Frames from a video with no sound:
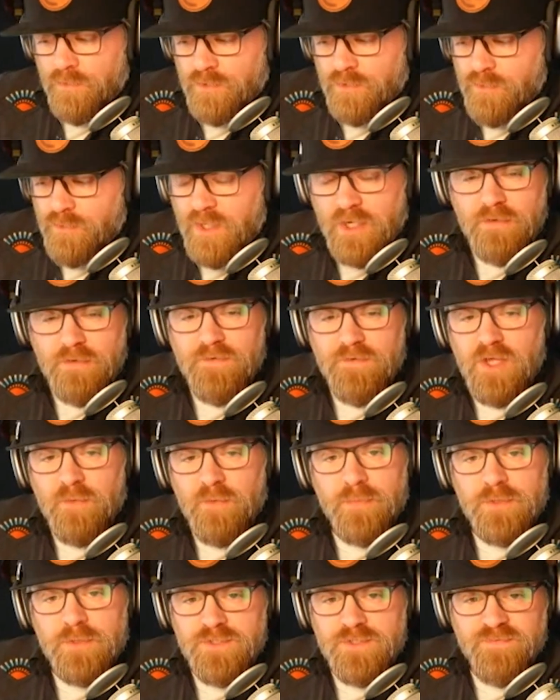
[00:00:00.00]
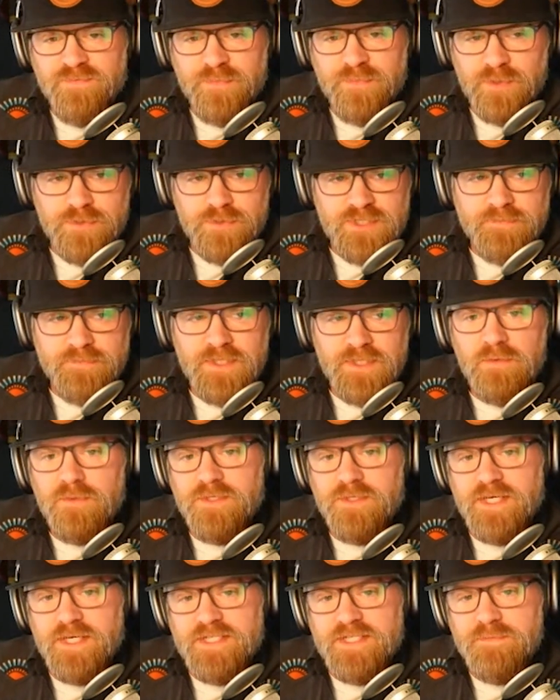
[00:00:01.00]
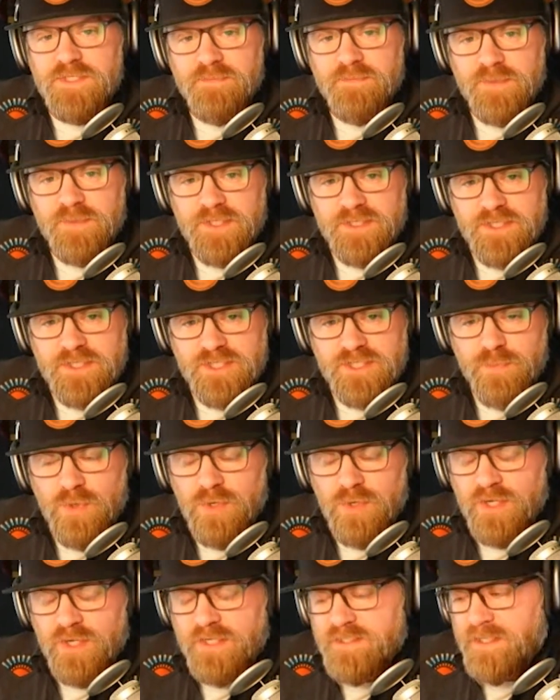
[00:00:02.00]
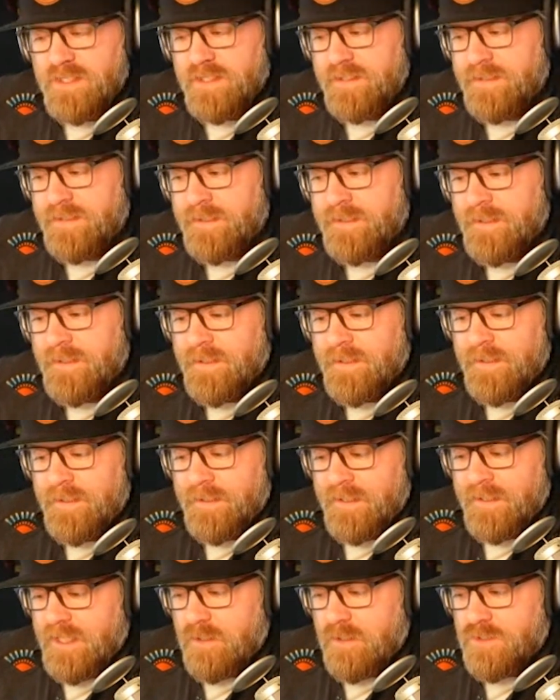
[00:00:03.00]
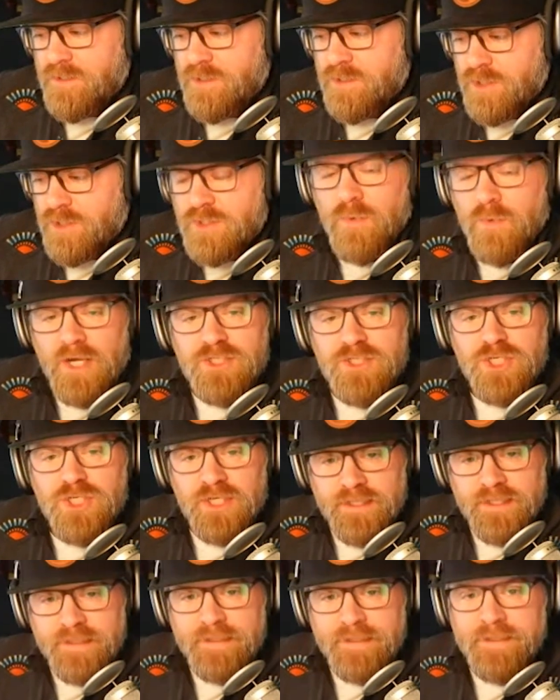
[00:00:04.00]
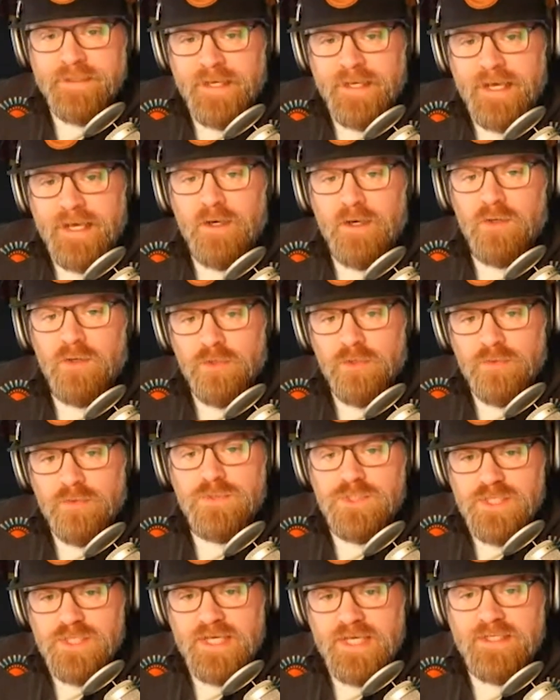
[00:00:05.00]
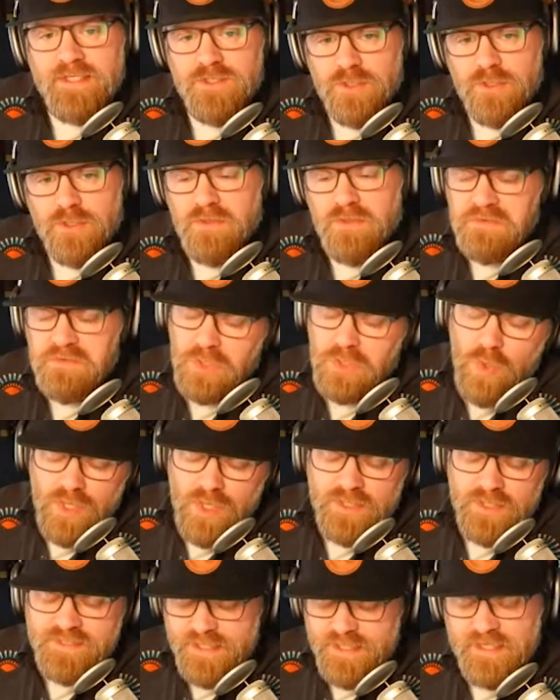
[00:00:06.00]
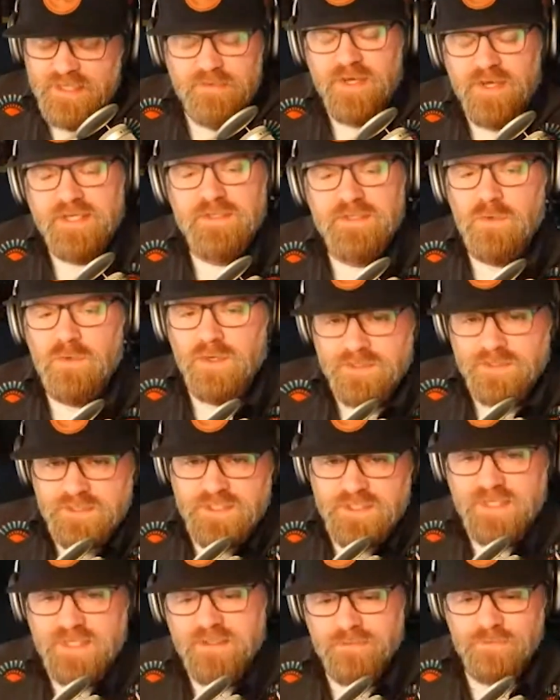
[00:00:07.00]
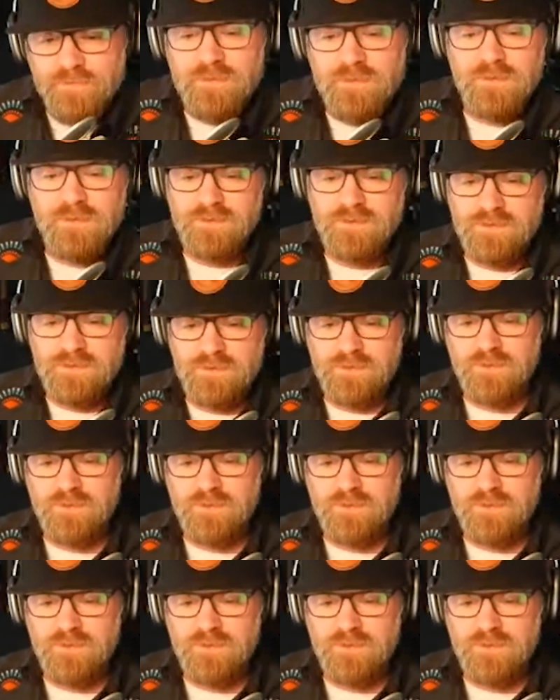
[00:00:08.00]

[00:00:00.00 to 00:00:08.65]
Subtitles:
Over 300 developers have built something with XMTP at this point, and so it's just watching how those things are going, qualitative and quantitative.